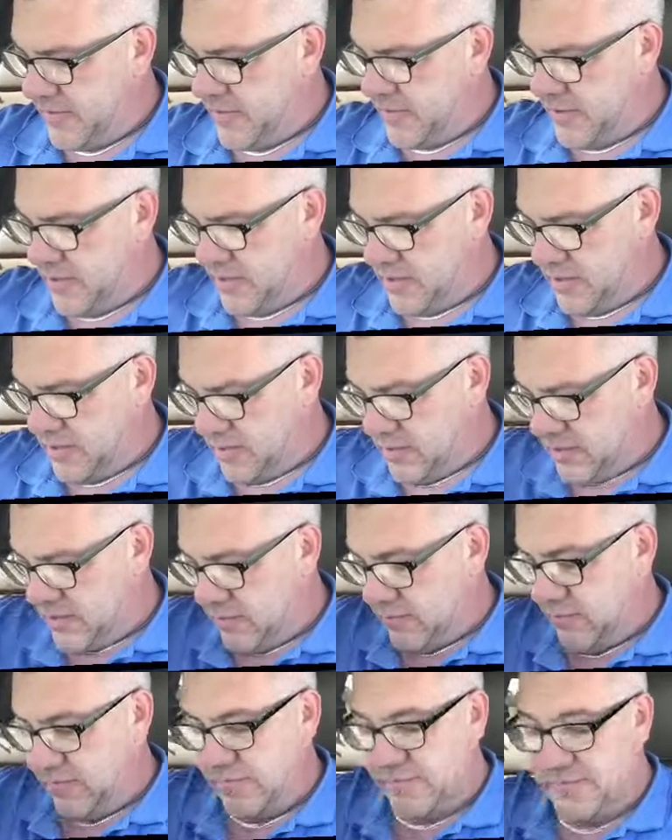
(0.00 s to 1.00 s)
And
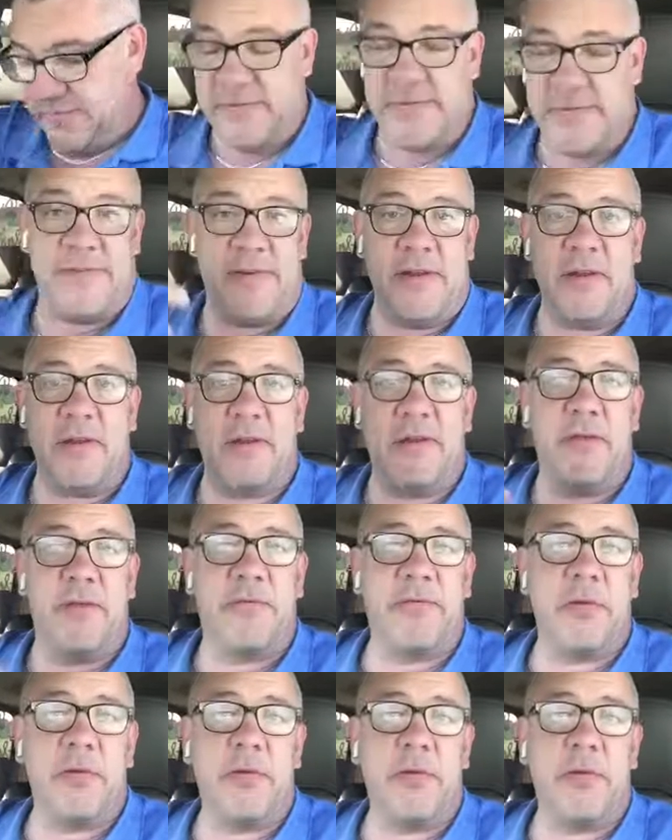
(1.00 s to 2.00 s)
I'm sitting there going
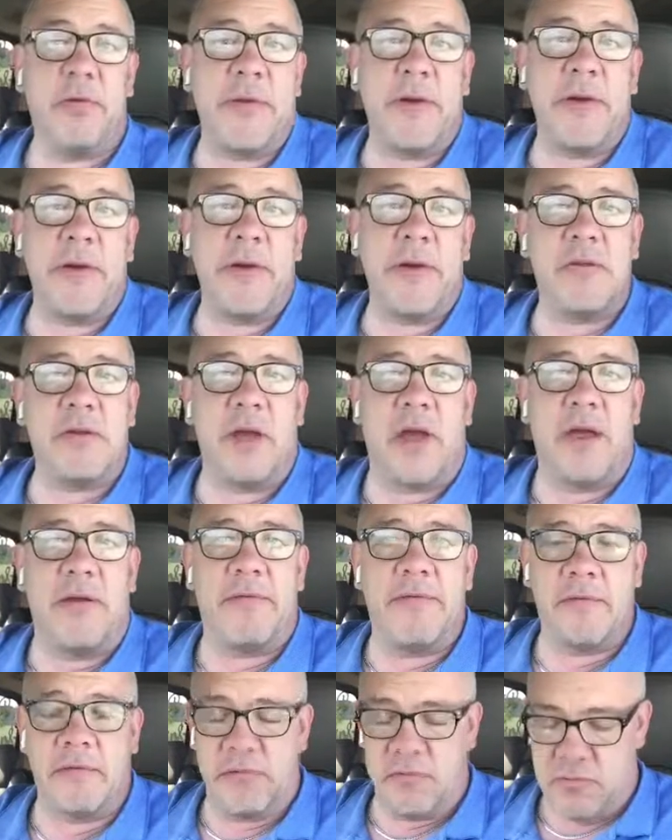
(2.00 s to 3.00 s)
to float up there in the sky
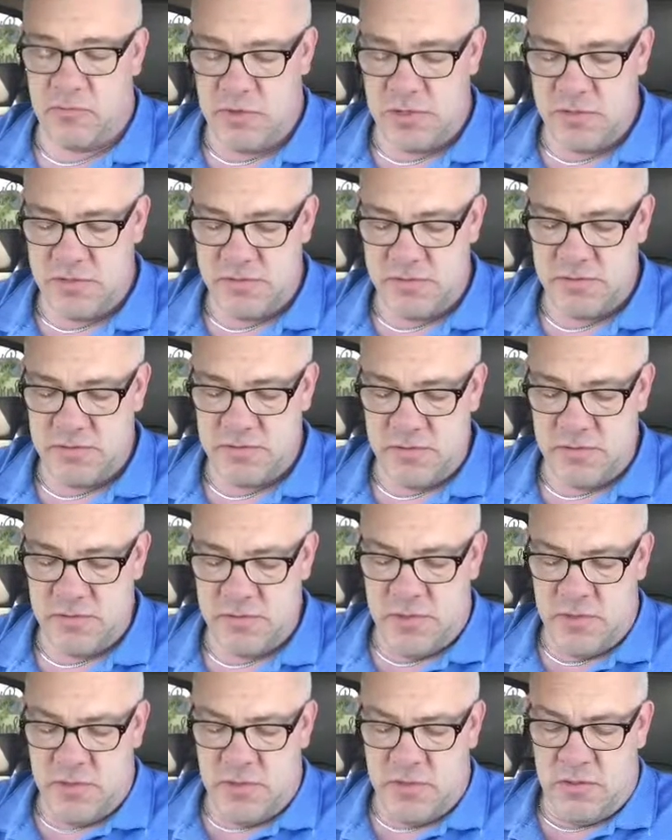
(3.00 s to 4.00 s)
for a little while.
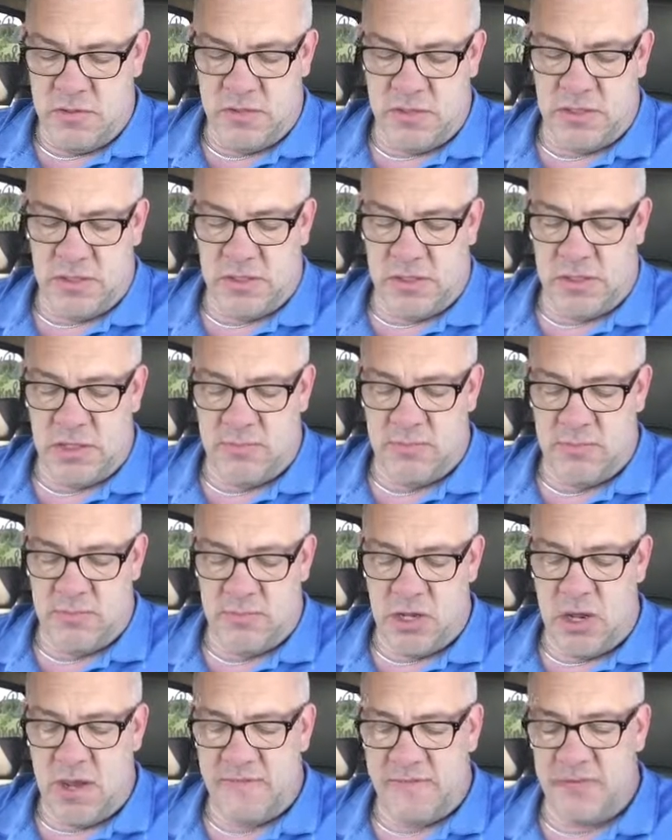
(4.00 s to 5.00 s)
I got my
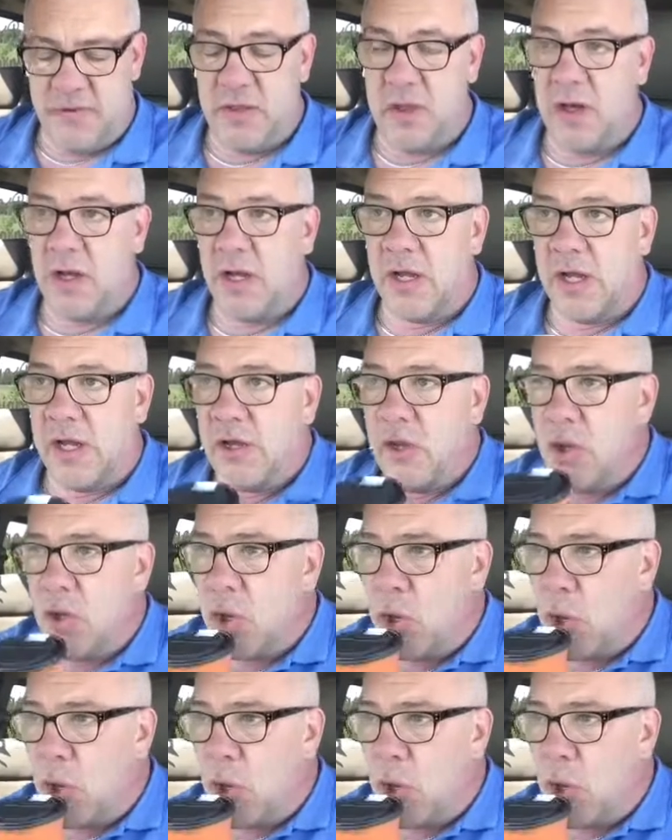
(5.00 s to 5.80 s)
coffee that I need.